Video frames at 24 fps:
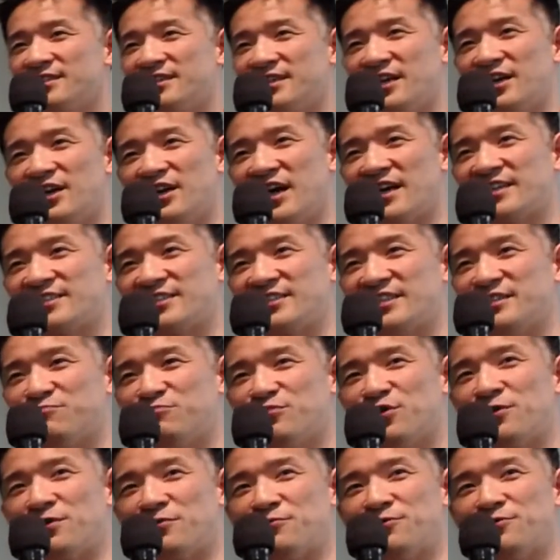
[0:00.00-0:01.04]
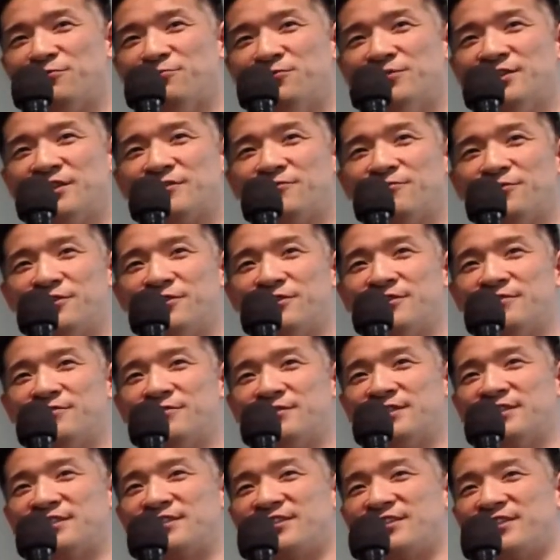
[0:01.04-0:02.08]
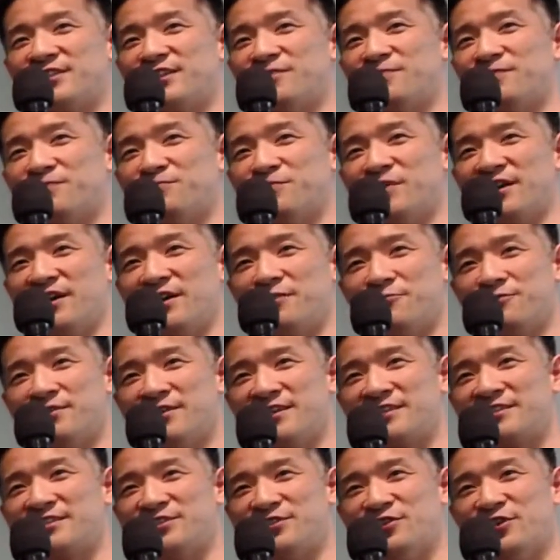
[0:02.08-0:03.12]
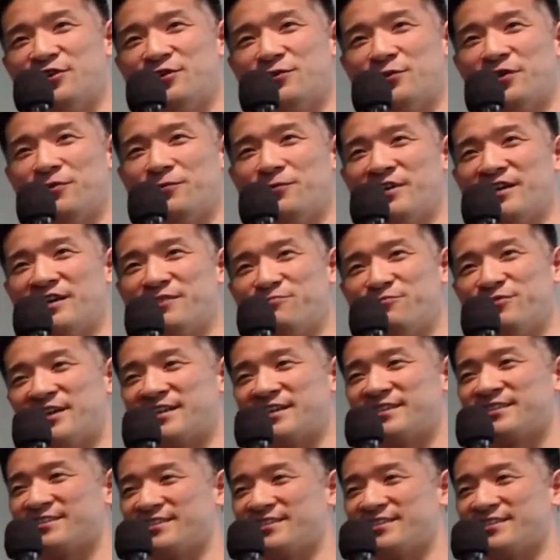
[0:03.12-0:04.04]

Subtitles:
Actually, it probably wouldn't work for you the first time, but I would like to know where it breaks